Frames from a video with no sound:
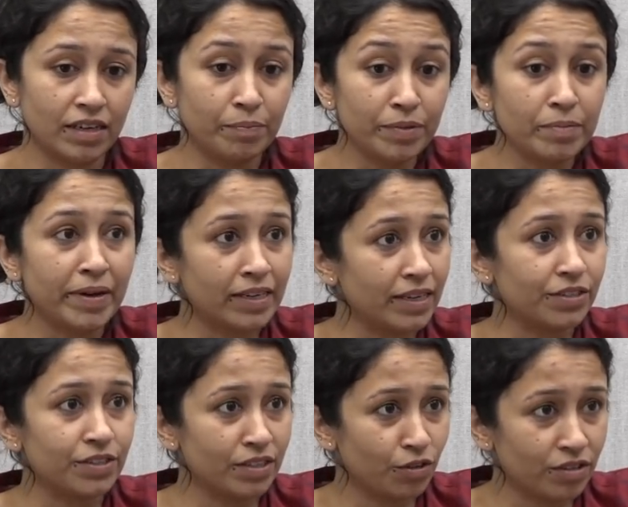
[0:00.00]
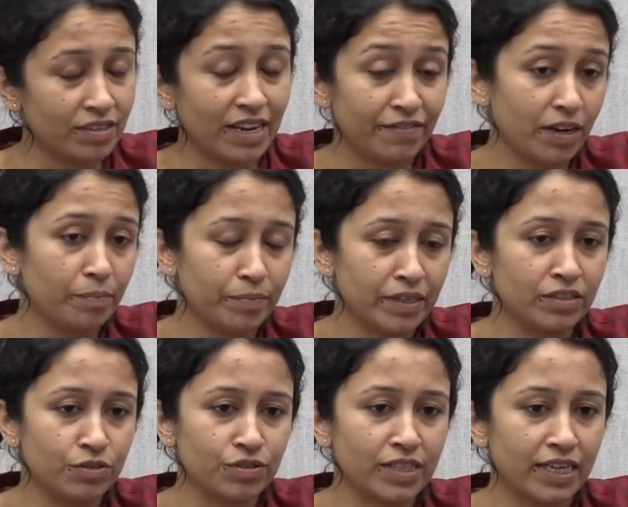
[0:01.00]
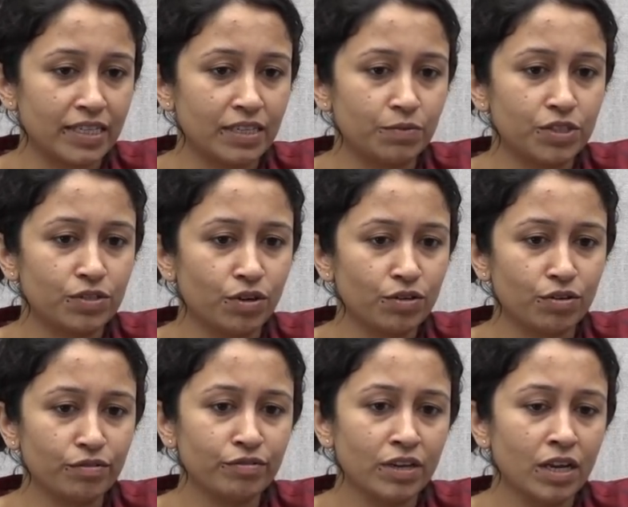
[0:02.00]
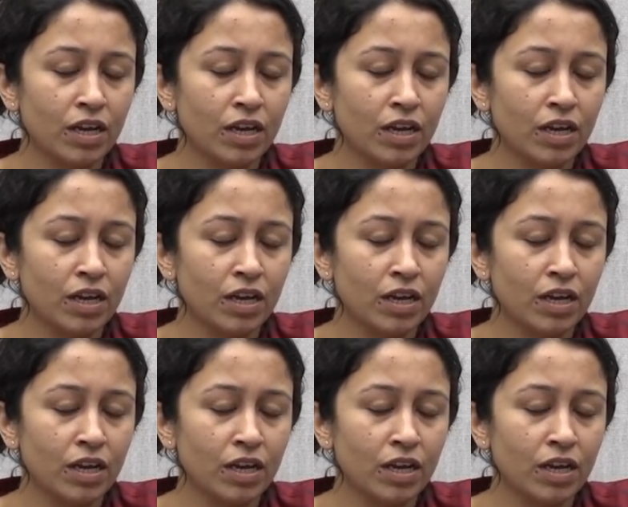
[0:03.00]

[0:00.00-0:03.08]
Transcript: implementation or development in society was thought of